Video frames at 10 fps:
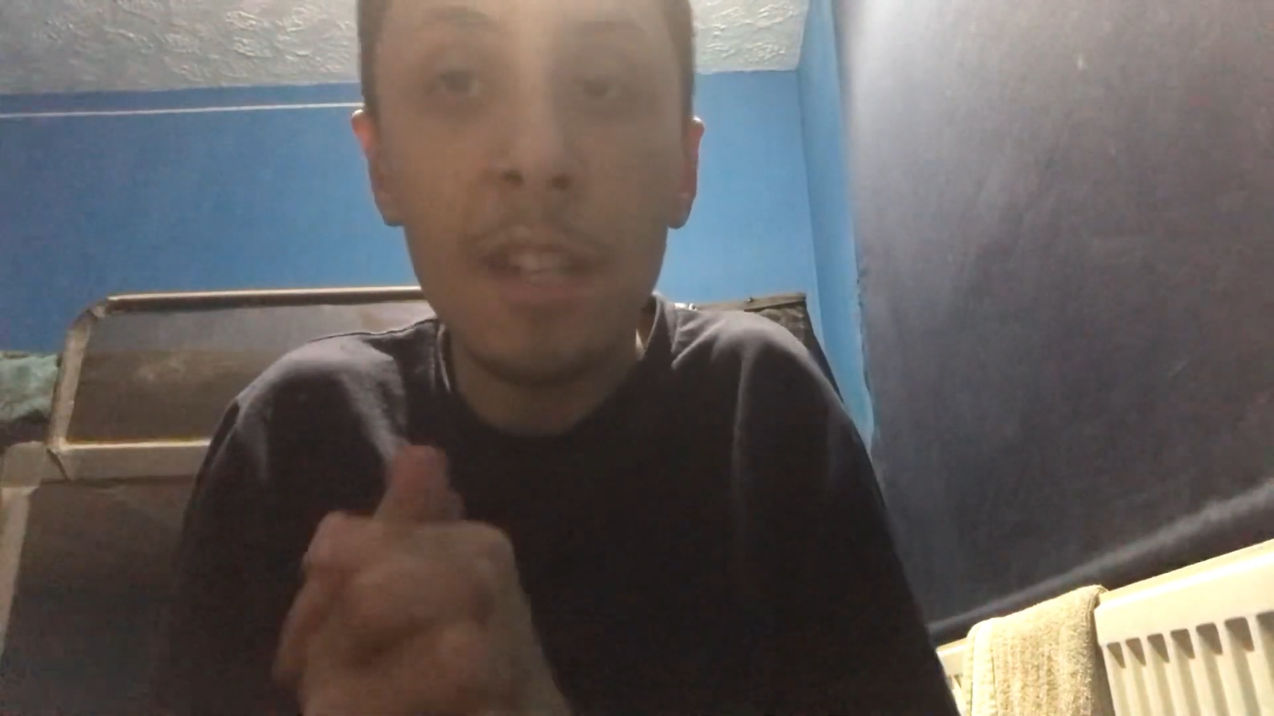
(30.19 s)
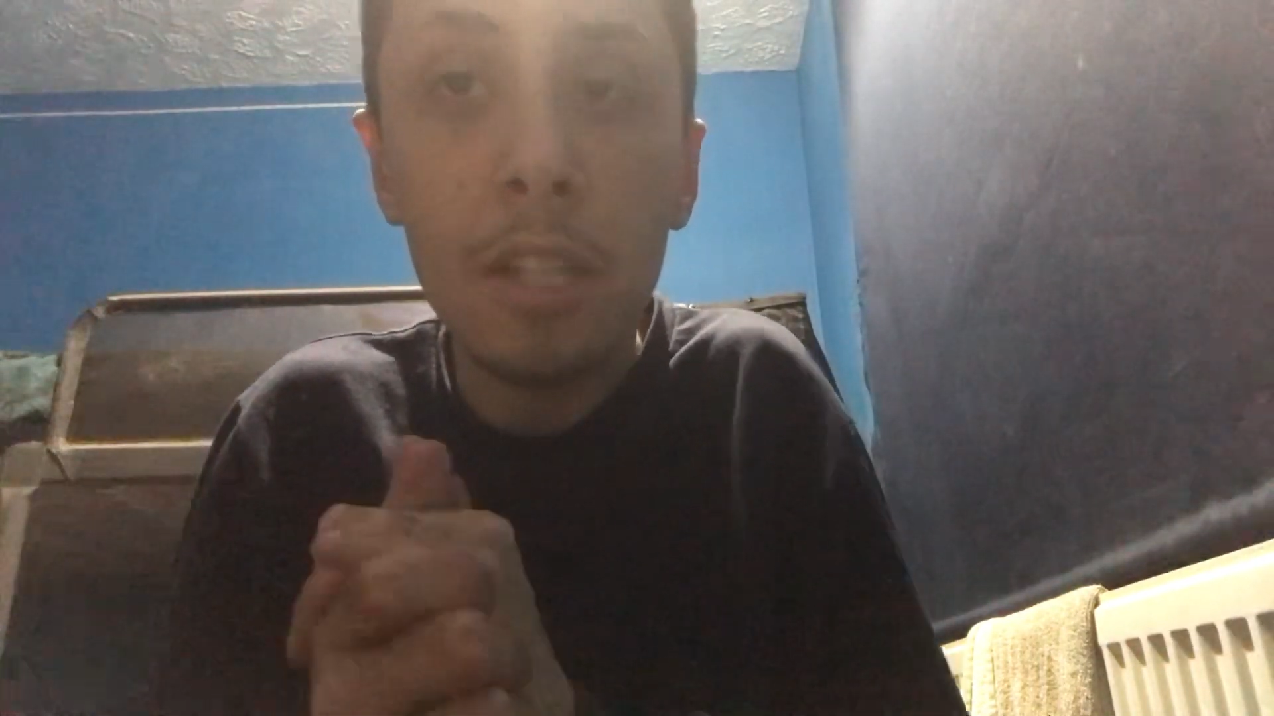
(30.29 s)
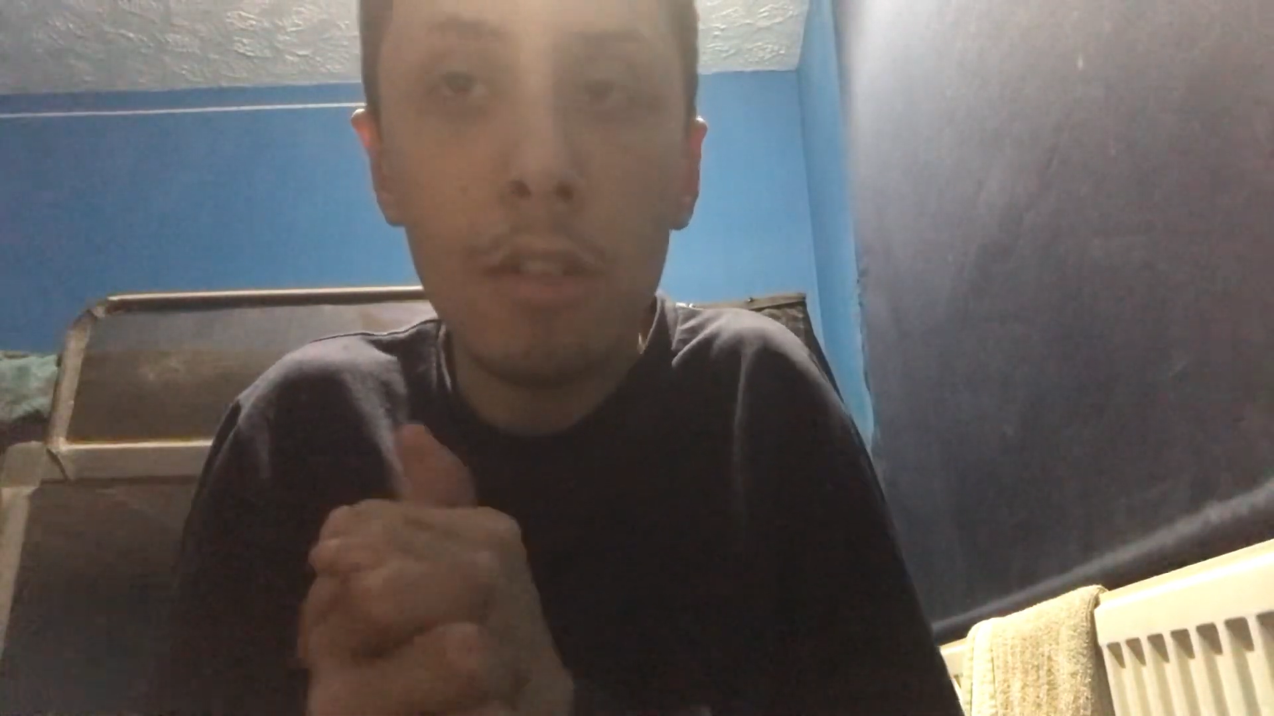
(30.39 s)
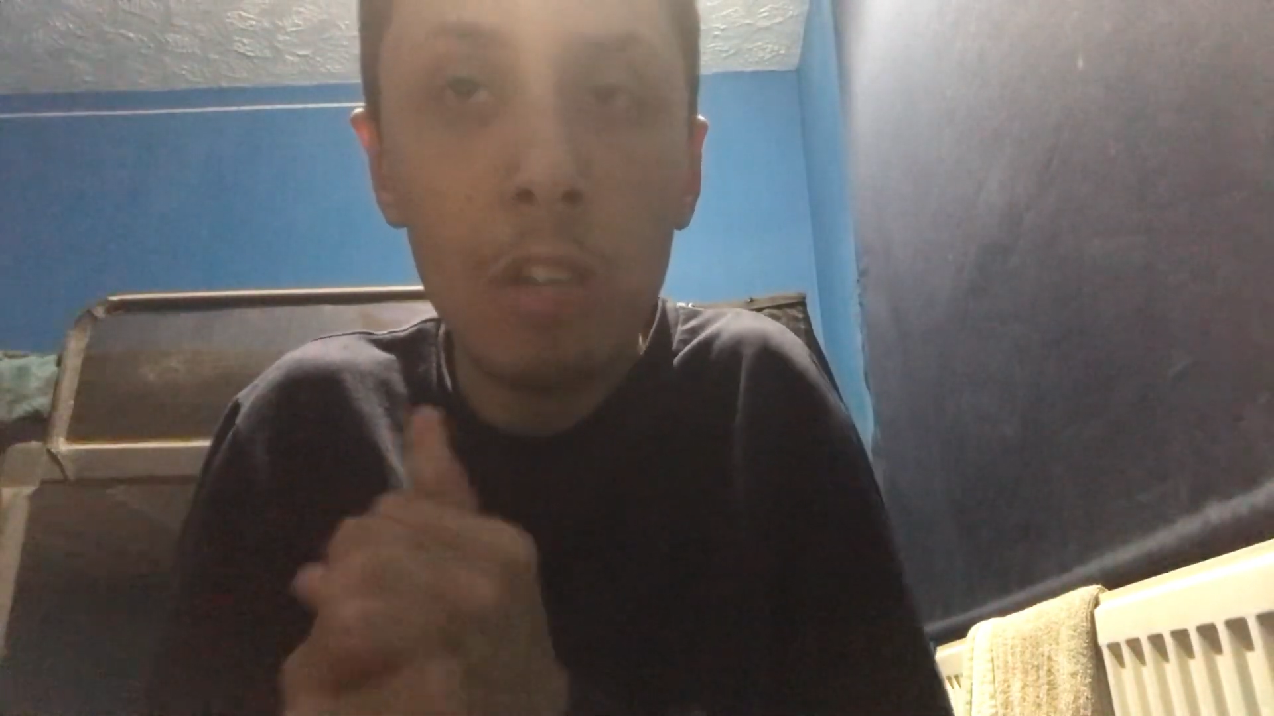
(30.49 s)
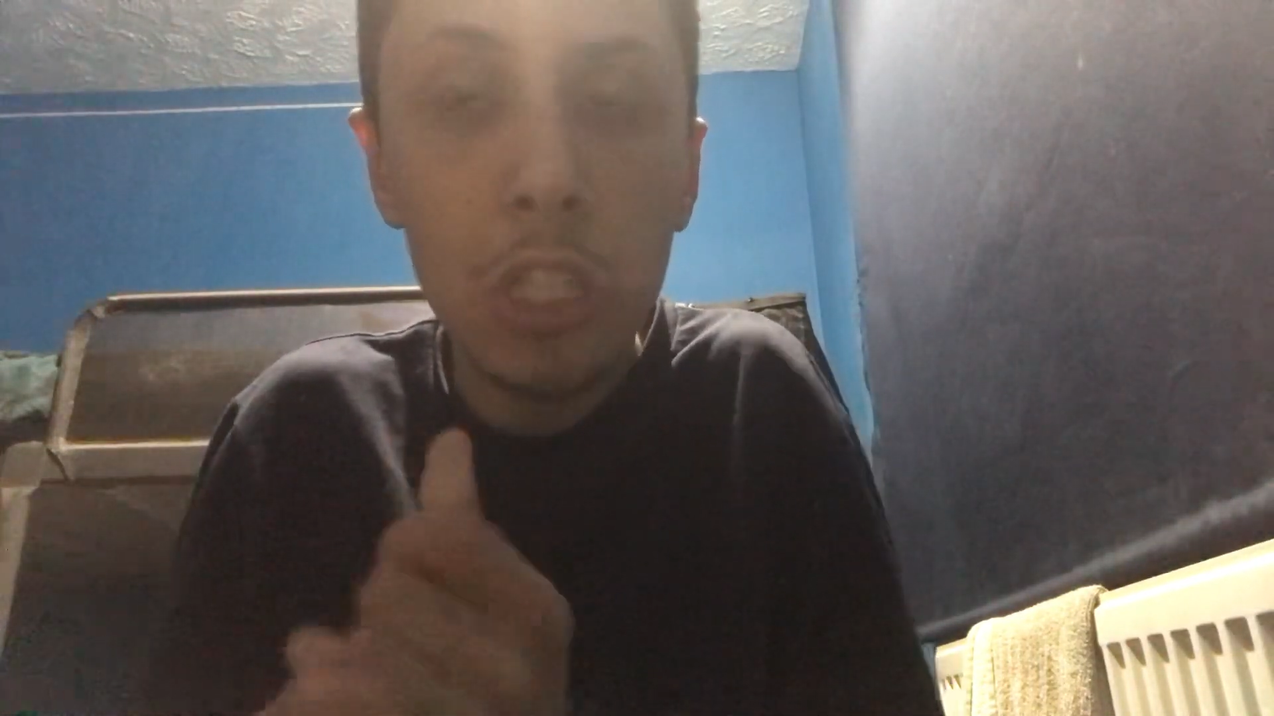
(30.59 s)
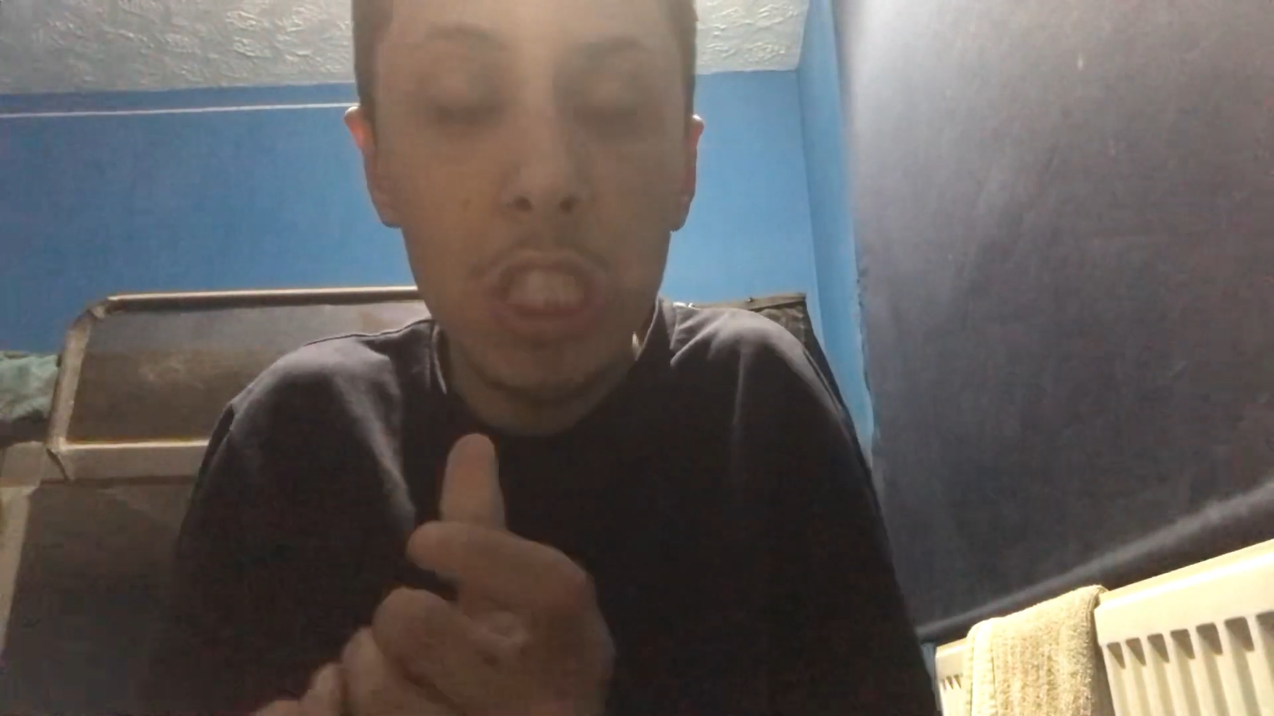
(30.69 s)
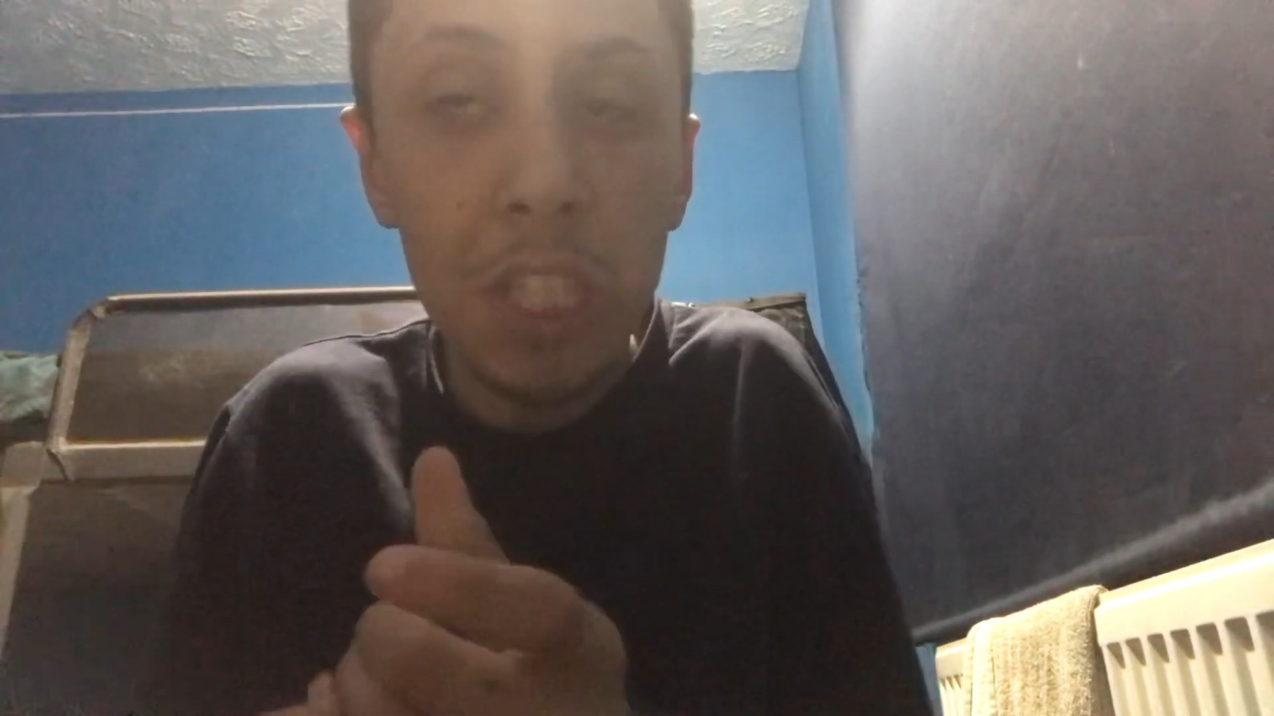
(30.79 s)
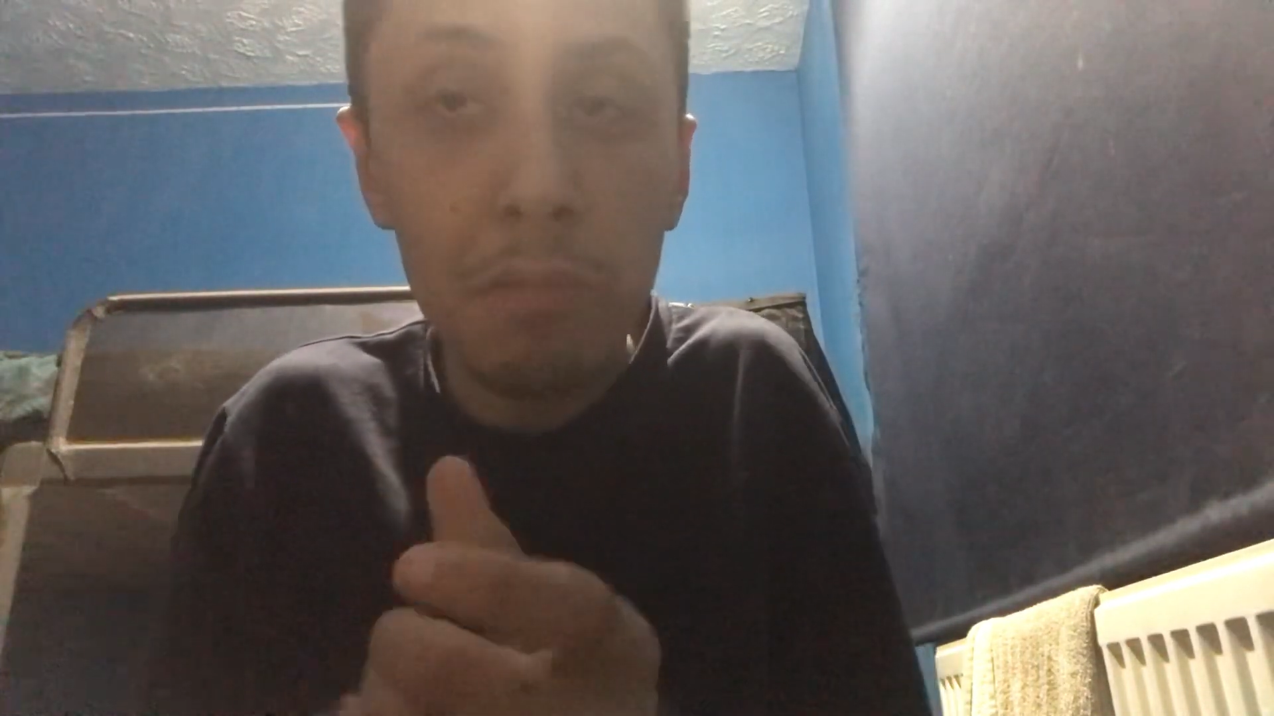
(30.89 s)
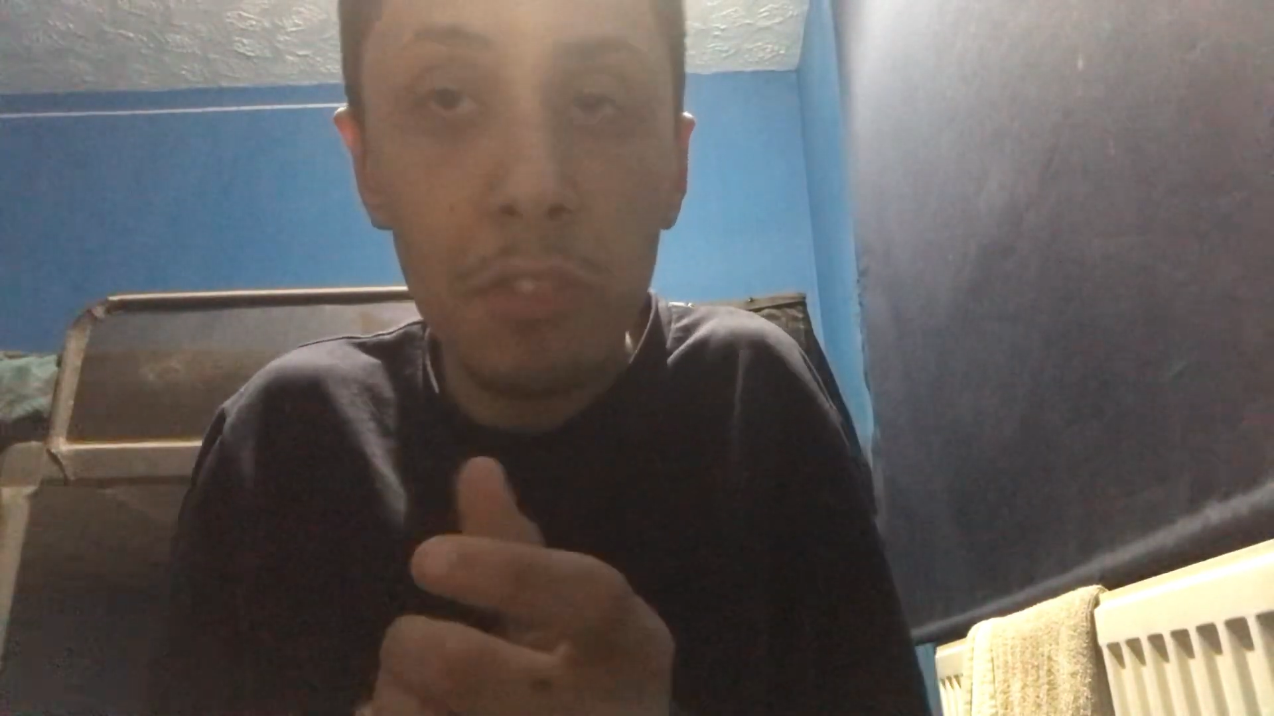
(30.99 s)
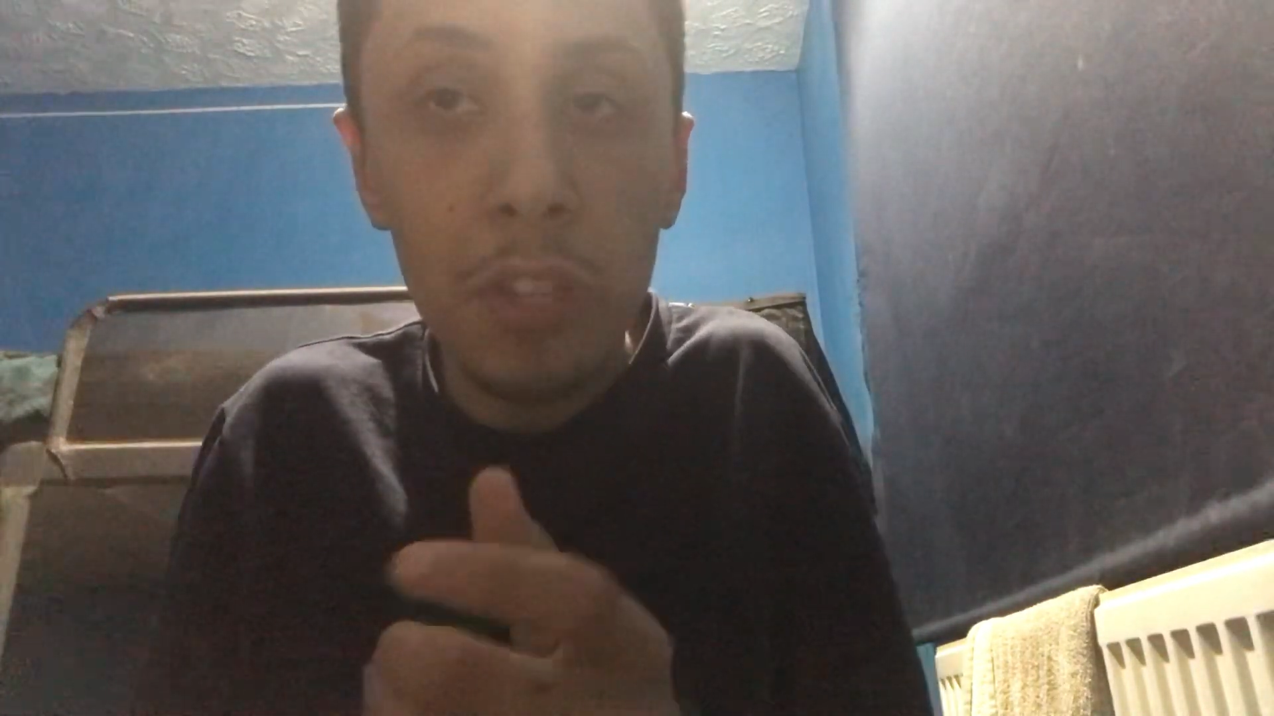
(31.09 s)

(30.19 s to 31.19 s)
crash for